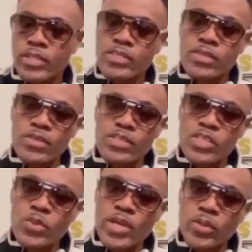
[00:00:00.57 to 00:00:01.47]
Yo,
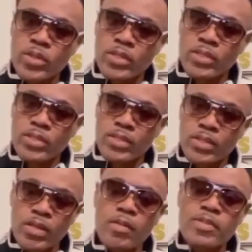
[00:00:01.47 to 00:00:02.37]
check this out. This is
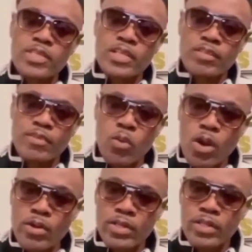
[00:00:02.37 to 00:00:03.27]
Wayne Wonder,
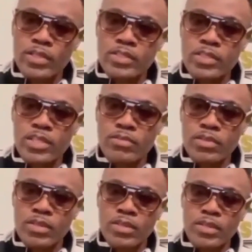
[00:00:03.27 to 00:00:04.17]
representing for Warwick
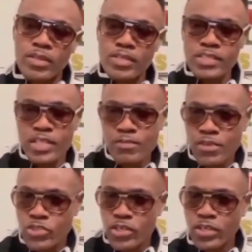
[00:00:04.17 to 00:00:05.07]
Hill TV.
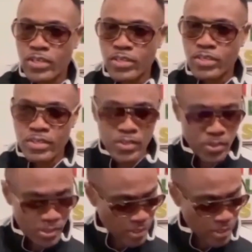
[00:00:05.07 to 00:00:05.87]
You see the vision,